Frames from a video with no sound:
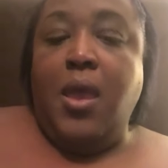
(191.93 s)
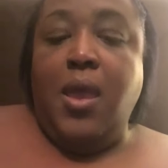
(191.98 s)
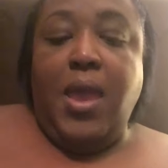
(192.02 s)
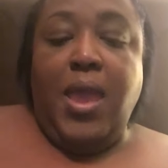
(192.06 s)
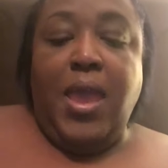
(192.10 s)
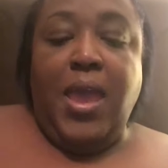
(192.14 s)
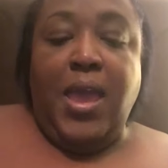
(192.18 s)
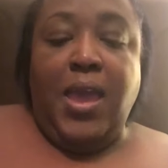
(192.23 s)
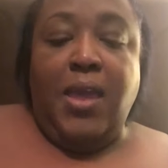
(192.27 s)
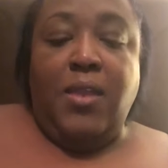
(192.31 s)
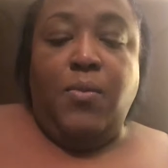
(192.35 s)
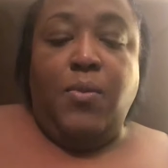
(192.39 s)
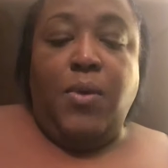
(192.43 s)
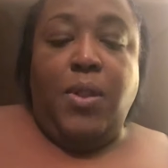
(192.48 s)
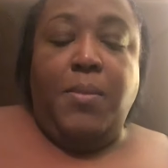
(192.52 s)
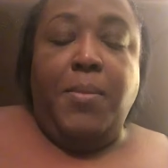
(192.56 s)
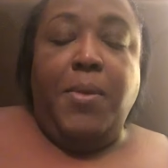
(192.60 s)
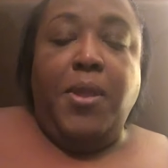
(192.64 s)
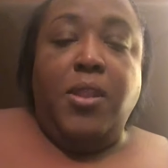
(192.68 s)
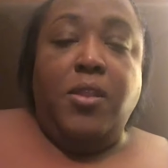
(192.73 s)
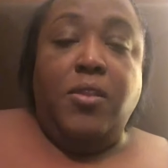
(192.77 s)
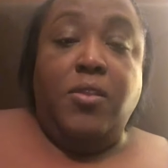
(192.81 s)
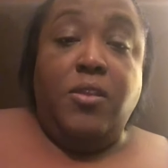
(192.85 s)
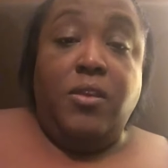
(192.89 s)
And what I'm going
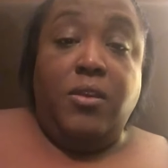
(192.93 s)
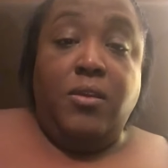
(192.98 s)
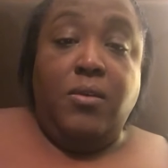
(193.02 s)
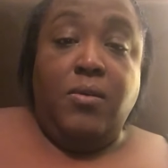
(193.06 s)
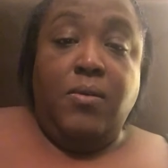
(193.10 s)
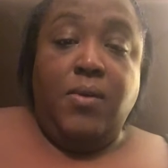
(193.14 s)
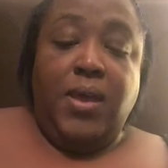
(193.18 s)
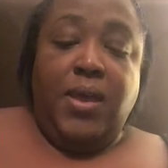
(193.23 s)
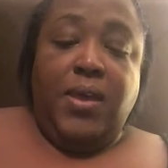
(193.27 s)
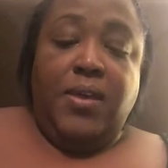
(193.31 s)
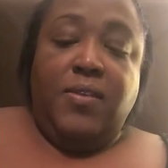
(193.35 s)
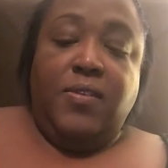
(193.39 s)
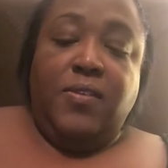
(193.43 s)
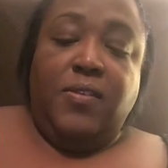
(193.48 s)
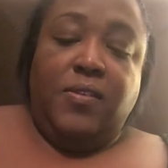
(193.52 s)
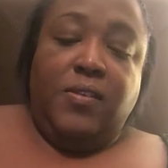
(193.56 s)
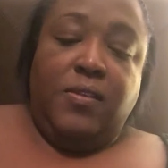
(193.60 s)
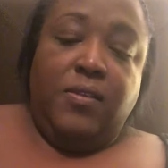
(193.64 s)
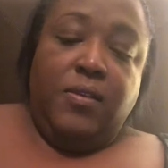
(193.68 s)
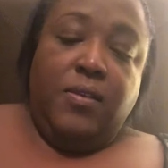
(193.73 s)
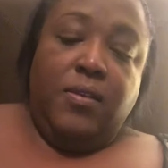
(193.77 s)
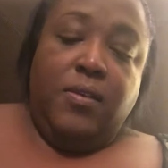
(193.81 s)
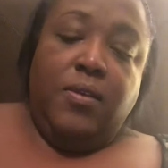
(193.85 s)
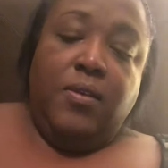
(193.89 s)
to do
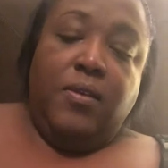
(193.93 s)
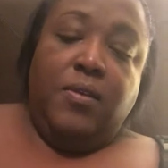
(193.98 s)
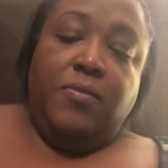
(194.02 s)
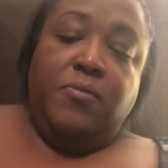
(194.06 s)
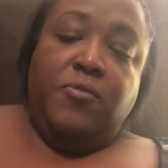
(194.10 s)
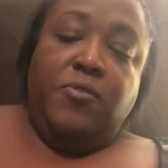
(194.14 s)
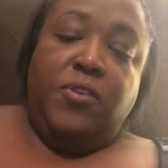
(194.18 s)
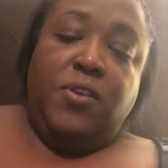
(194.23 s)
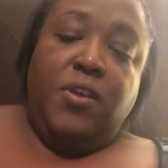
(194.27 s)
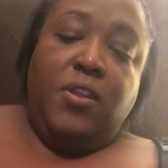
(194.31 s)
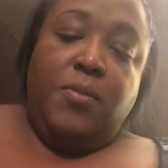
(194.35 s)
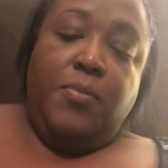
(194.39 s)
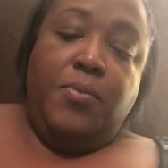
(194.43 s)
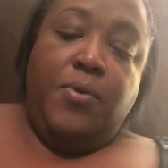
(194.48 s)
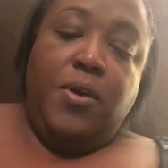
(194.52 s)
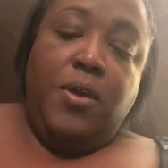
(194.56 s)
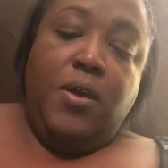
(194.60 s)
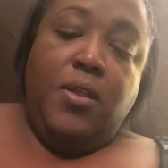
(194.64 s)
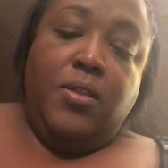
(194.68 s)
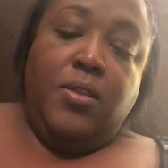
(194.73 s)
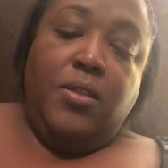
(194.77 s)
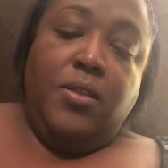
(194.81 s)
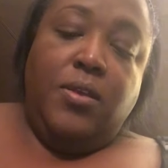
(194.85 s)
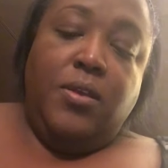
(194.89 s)
is I'm just going to put a
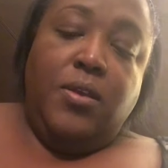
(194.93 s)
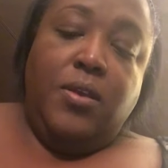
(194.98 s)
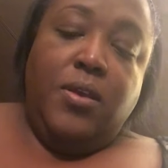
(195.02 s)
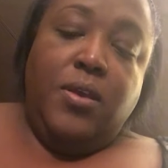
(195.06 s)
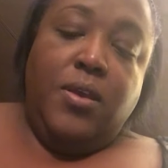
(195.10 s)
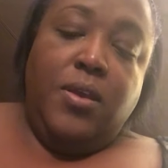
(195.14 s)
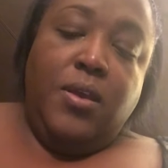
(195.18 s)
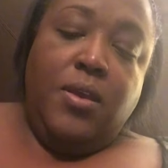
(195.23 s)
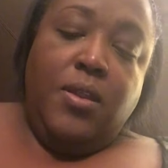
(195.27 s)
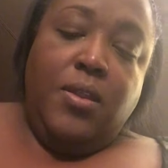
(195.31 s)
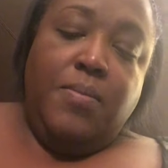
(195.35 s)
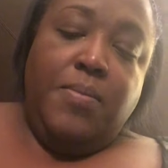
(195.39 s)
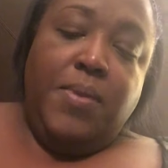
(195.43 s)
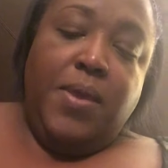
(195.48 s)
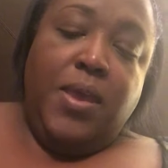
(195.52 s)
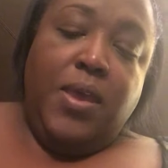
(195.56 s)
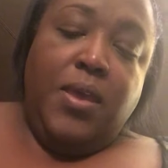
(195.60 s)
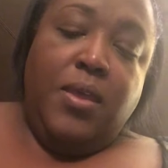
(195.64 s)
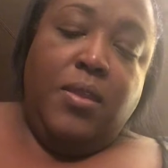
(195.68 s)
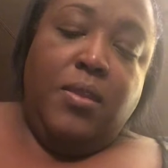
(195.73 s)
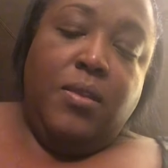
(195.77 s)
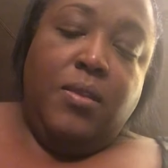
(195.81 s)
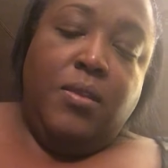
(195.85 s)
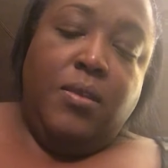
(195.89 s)
little
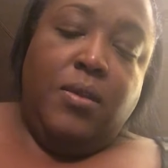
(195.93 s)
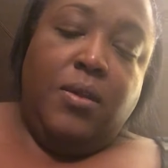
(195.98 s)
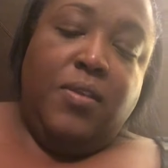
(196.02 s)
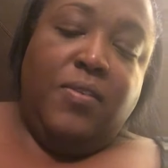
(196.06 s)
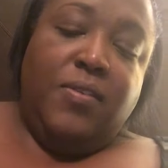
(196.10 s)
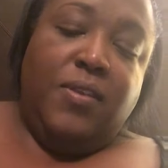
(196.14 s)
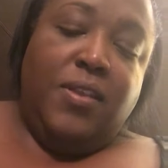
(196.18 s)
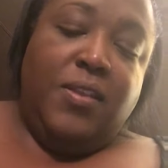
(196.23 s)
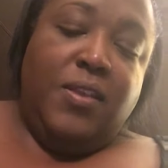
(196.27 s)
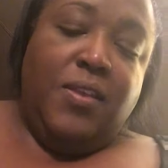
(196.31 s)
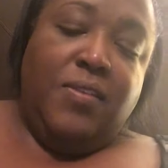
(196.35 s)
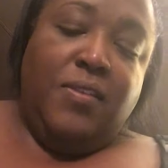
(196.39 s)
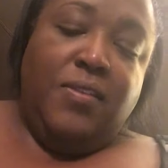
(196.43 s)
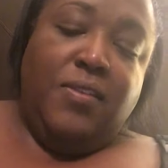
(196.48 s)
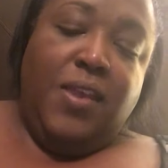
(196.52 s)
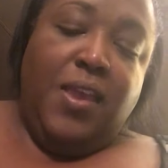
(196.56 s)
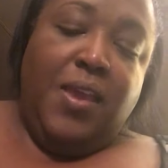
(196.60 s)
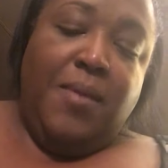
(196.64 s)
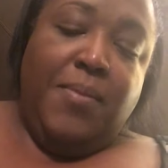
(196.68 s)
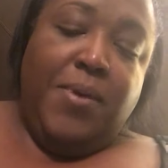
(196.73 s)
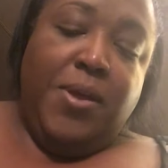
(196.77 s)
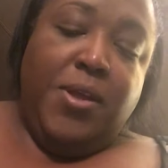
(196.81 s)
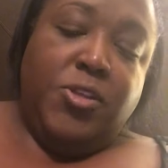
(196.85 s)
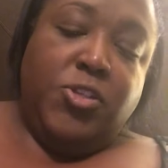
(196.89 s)
bit, because it doesn't
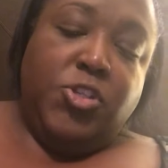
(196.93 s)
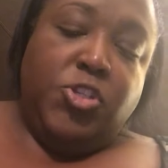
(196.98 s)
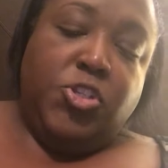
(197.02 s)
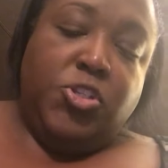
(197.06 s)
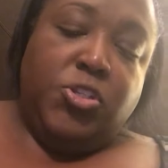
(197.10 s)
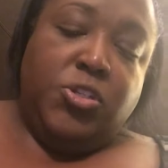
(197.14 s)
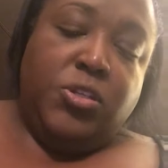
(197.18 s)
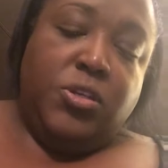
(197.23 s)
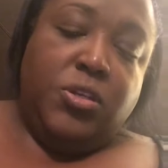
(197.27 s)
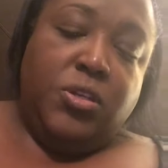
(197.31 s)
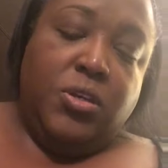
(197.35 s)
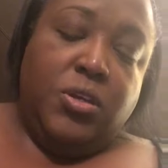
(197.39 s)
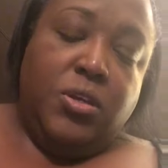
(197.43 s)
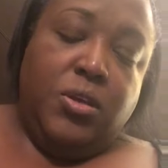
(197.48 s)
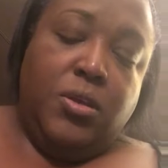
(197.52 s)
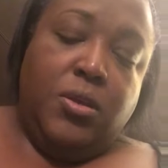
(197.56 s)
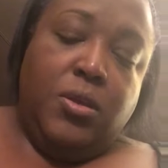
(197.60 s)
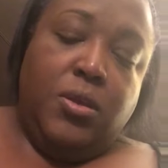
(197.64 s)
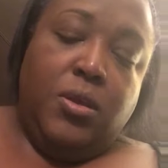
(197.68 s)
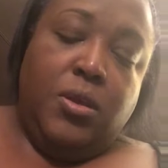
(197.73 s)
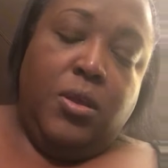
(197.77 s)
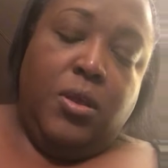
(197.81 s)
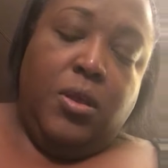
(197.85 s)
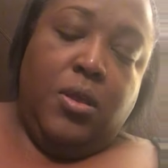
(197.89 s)
take much.
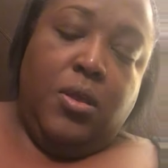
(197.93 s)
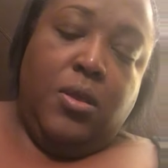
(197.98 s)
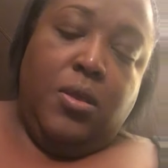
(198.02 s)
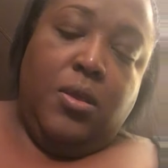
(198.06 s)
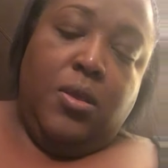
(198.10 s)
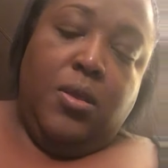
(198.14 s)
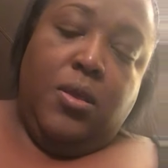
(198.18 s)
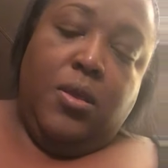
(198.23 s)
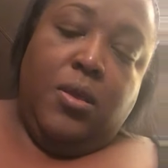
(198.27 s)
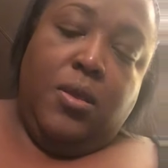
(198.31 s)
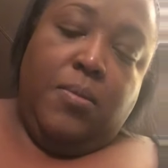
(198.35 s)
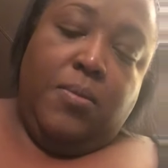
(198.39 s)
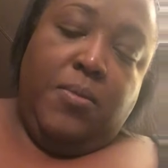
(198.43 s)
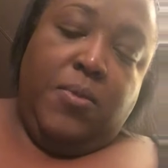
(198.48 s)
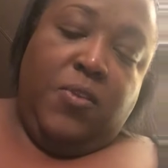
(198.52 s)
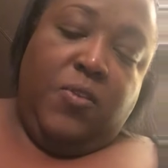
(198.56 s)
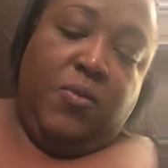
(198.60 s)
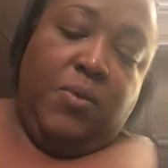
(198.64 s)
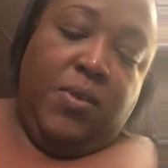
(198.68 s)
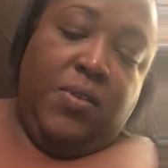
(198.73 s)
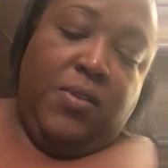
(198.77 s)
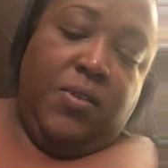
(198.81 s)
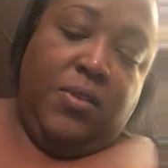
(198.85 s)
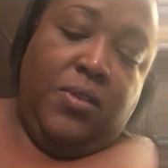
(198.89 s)
I'm going to
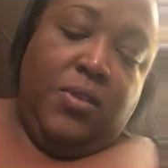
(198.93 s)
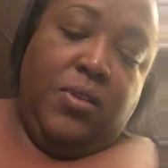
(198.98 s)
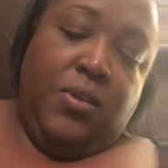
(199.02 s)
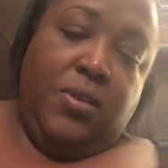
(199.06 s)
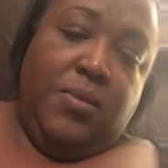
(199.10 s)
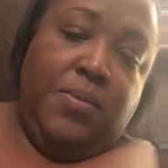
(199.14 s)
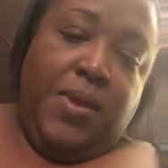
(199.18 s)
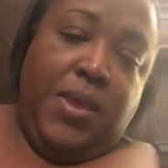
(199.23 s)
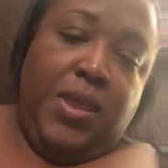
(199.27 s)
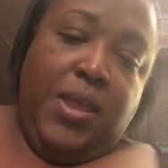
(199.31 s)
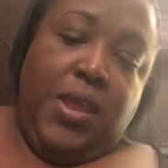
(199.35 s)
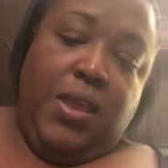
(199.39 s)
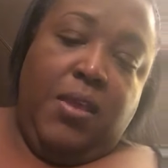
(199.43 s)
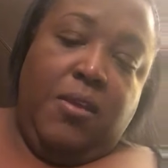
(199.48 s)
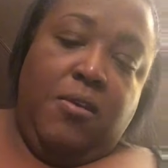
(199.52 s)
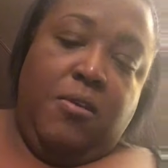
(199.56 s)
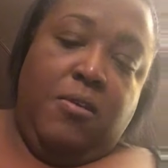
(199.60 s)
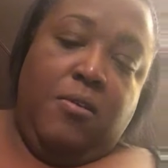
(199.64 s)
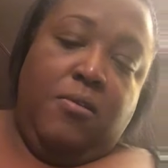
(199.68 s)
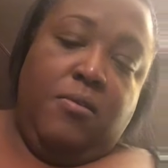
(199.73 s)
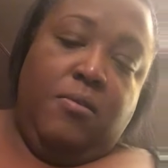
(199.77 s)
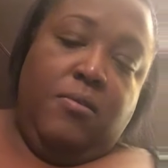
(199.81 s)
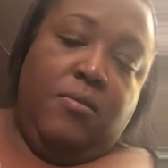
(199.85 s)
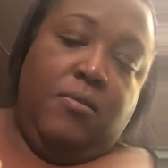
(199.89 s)
squeeze a little bit
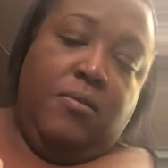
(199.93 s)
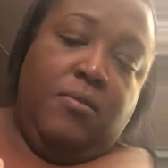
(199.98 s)
here